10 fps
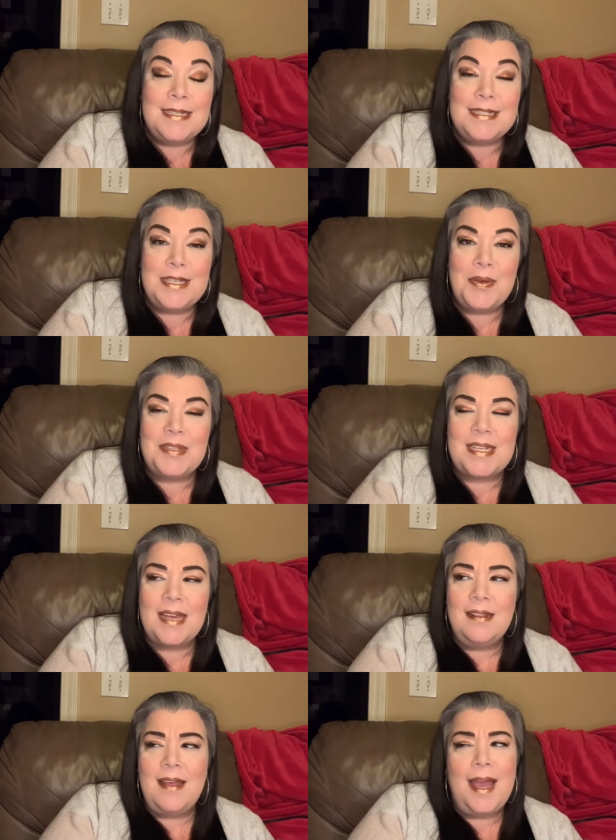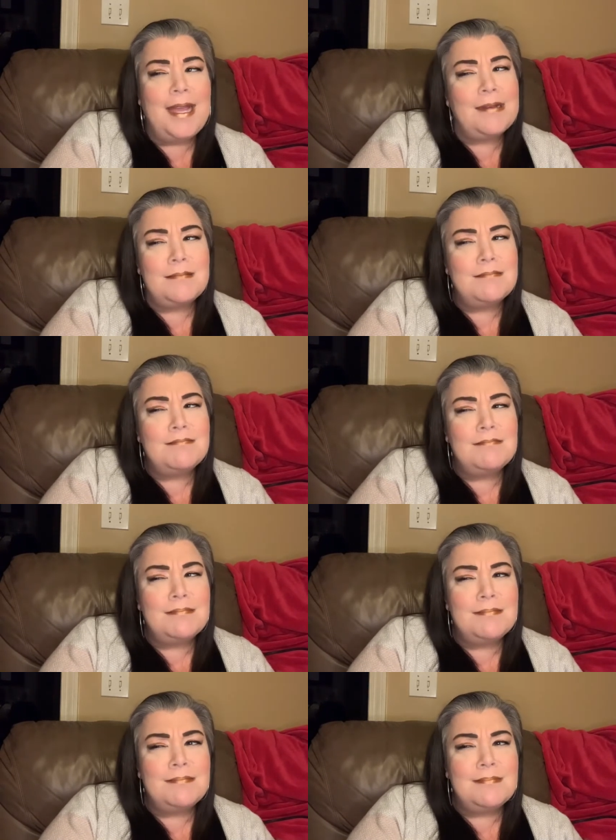So it's kind of like,
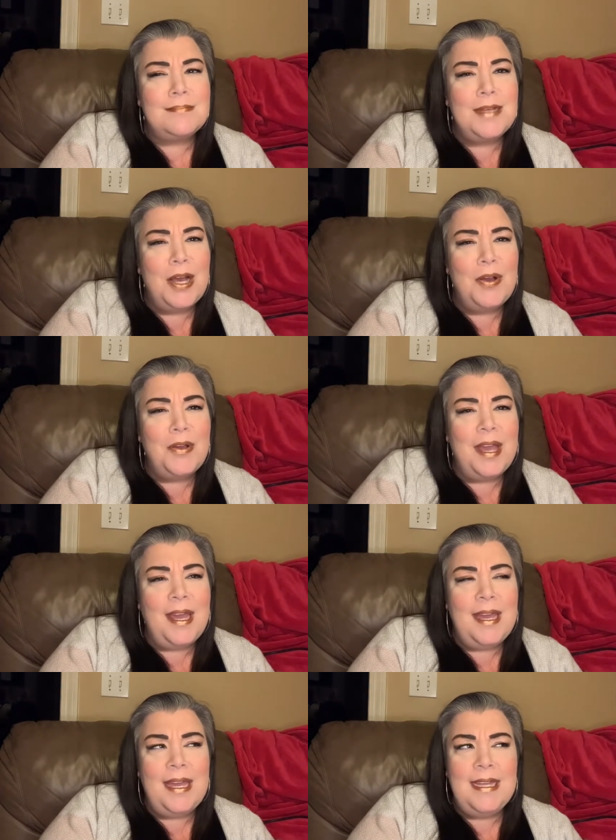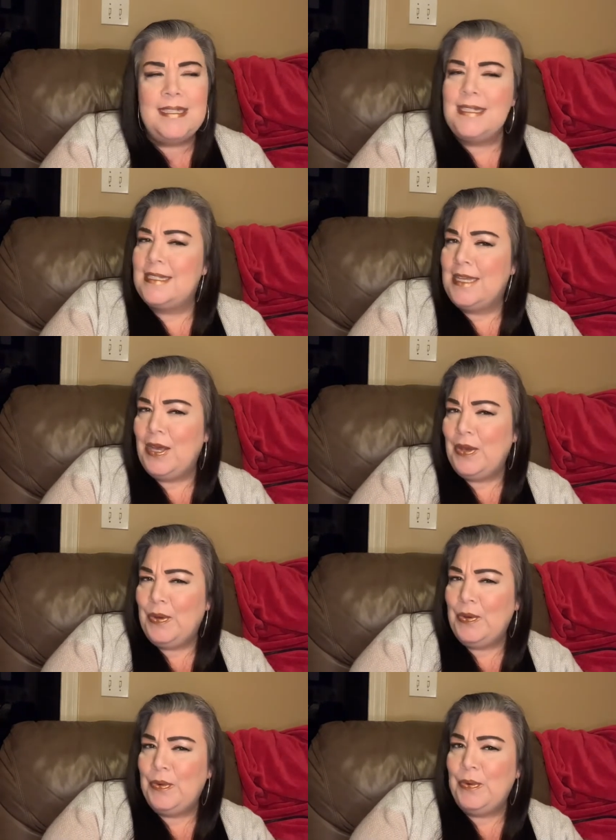okay,
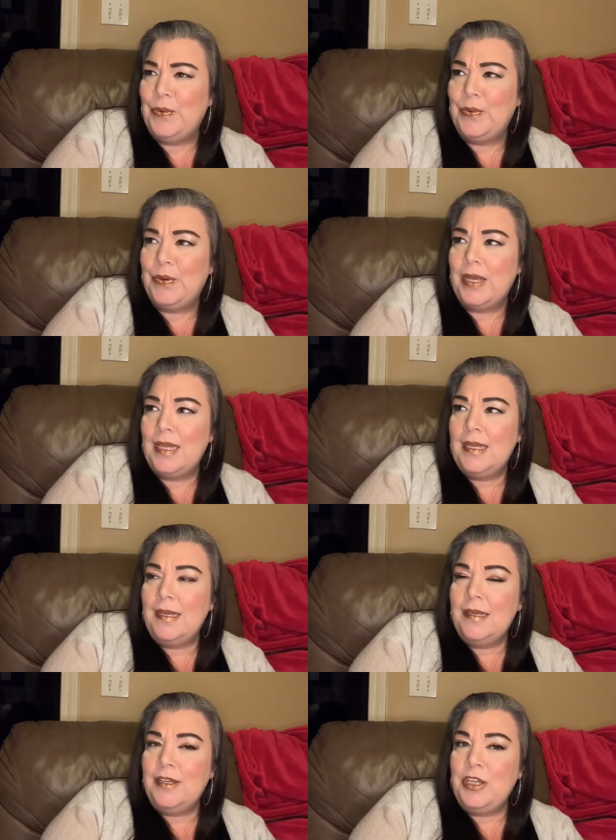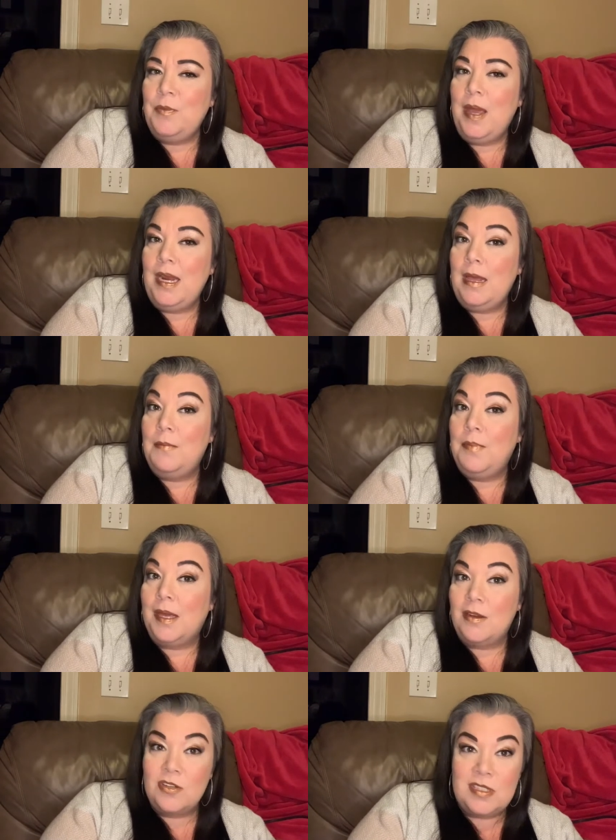so you made a
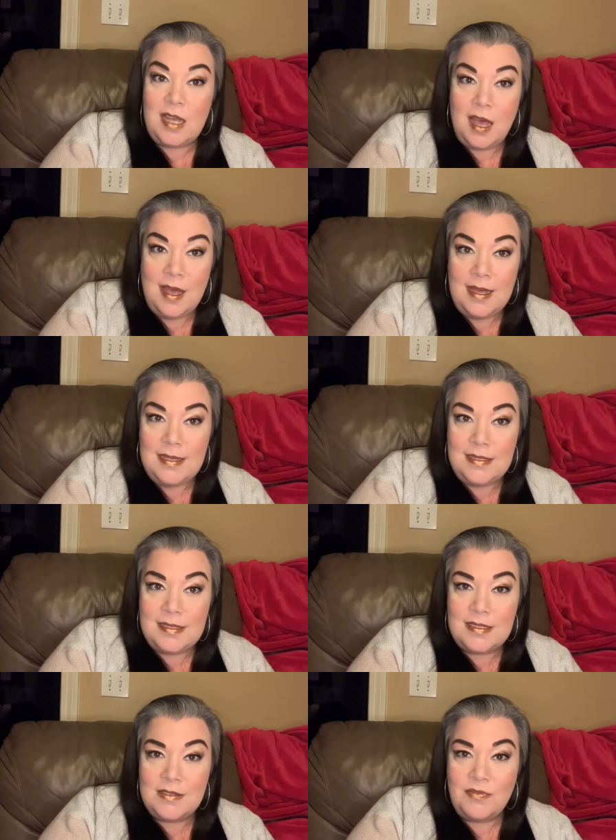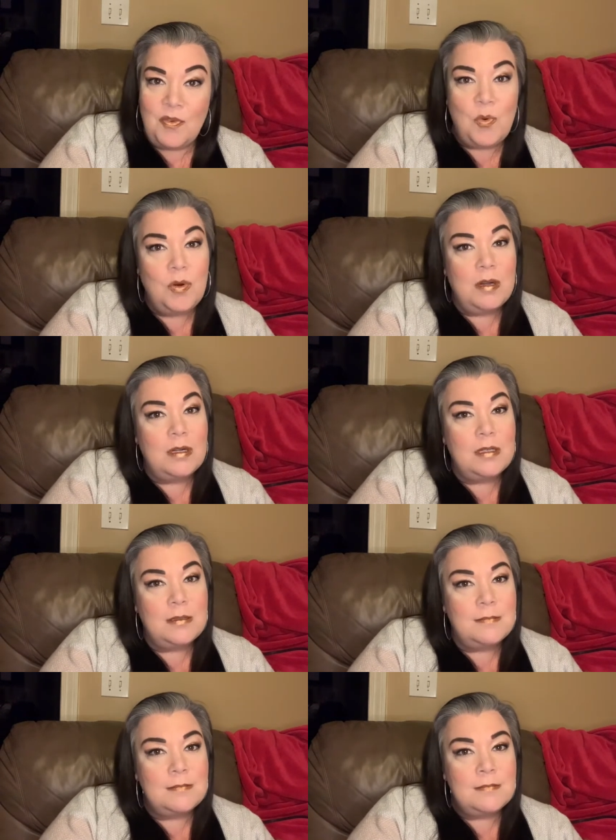bigger size
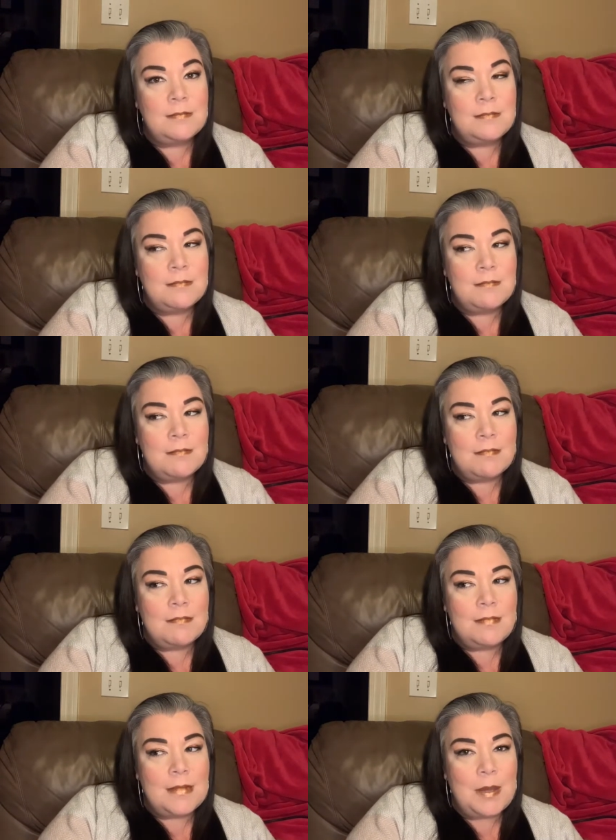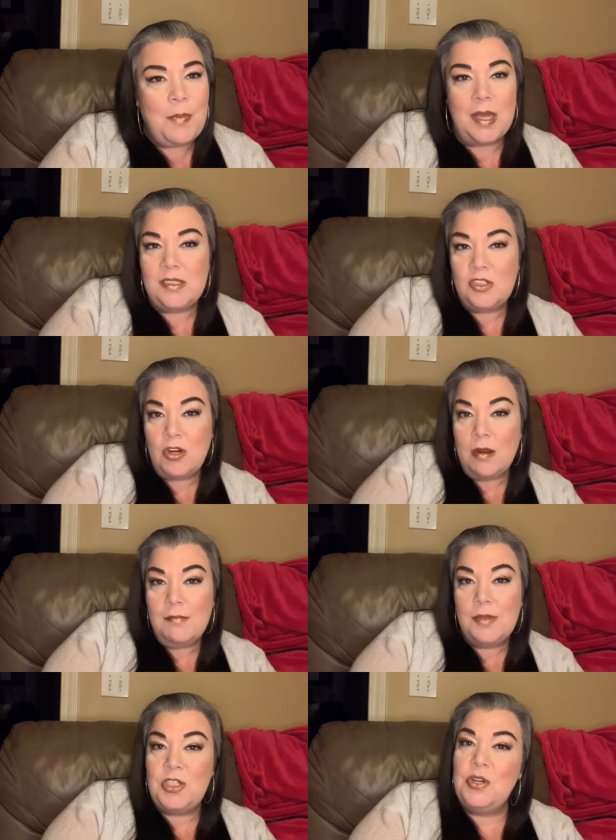for box
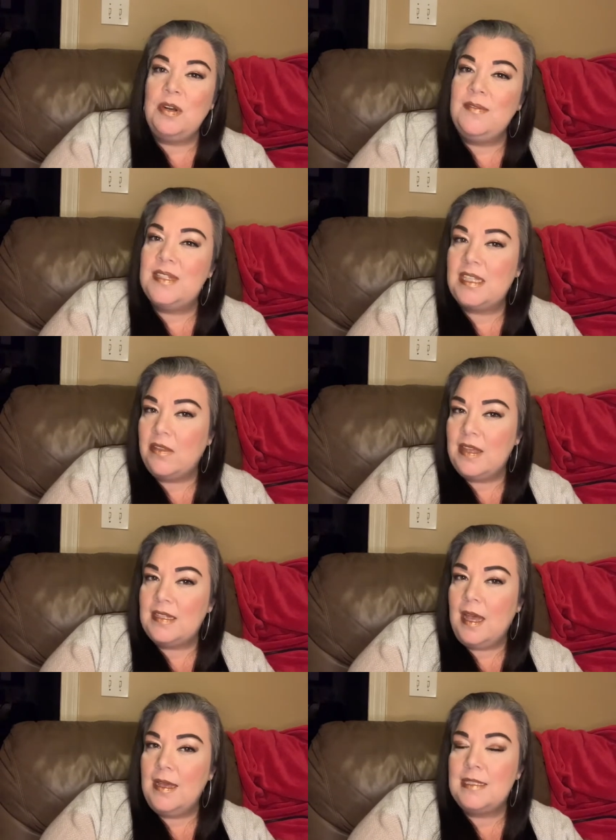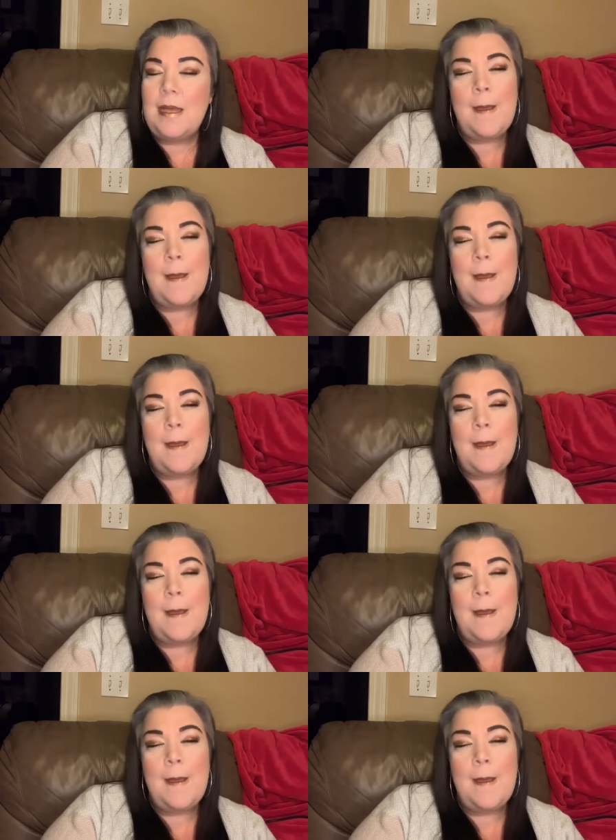charm, but you don't even sell that size.